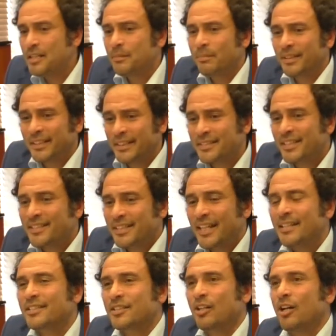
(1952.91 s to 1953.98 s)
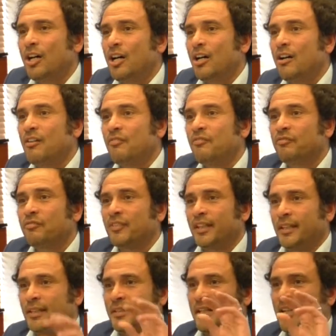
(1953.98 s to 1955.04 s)
but in the sense of
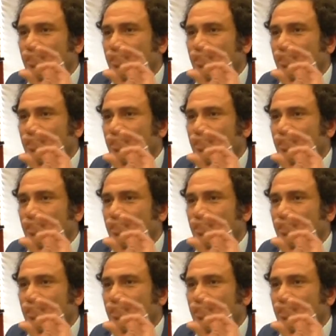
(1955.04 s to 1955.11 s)
the